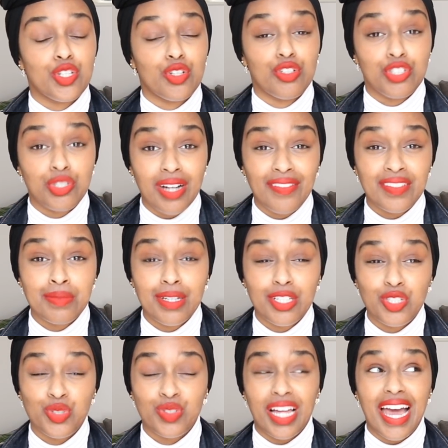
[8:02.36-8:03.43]
So you do have to make
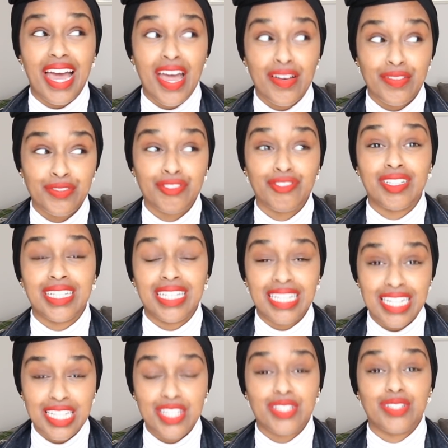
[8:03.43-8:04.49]
sure that every
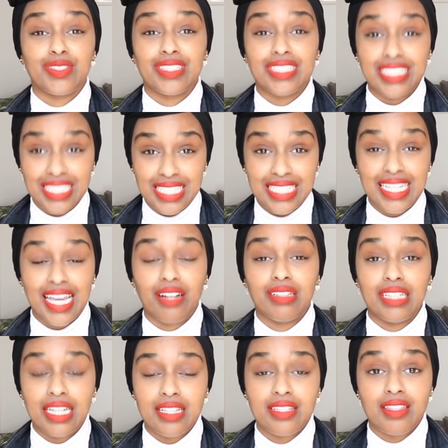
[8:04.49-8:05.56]
little
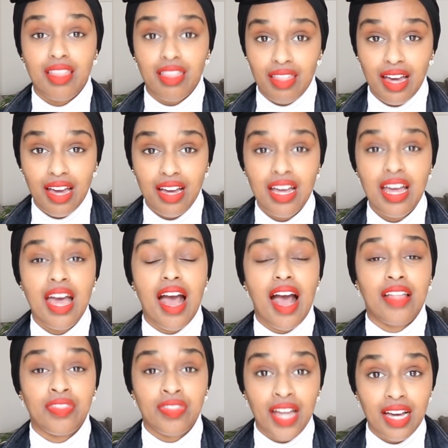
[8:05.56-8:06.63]
detail is there,
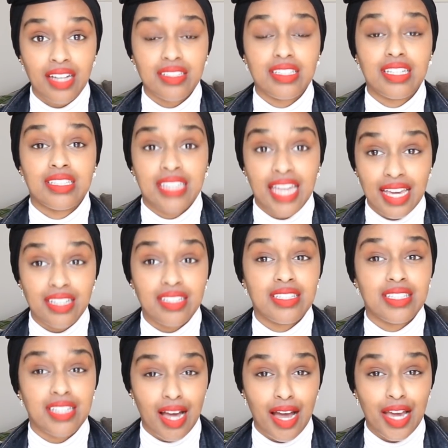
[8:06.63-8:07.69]
and that
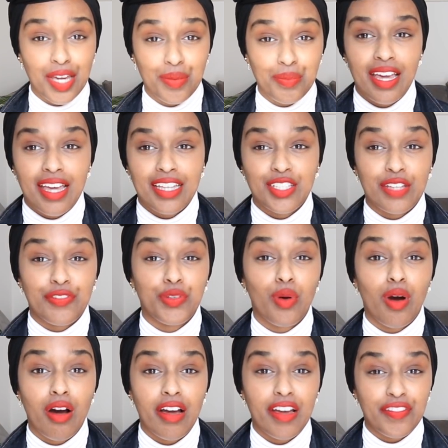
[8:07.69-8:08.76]
takes time. If you
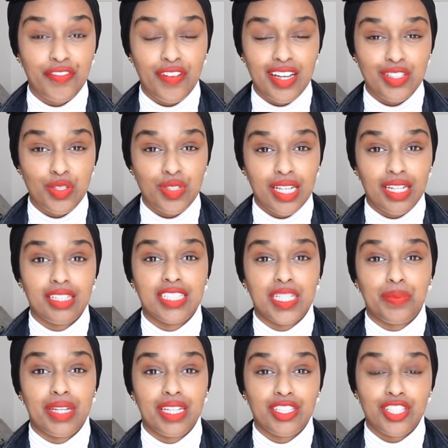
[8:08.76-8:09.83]
are a first or second year
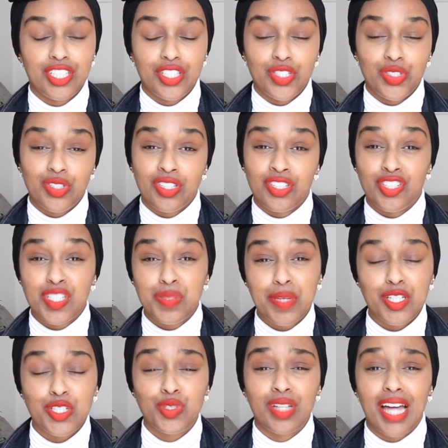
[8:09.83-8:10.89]
PhD student, then just
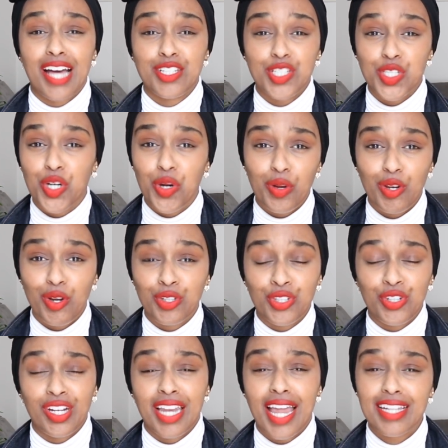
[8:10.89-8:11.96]
make sure that as you go along,
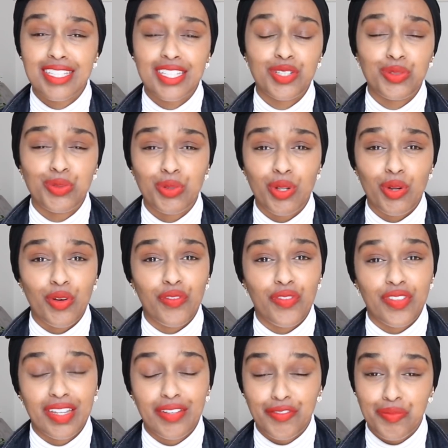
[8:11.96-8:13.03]
you're collecting all of
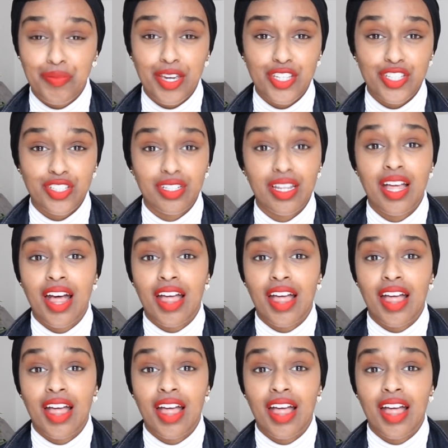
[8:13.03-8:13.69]
the information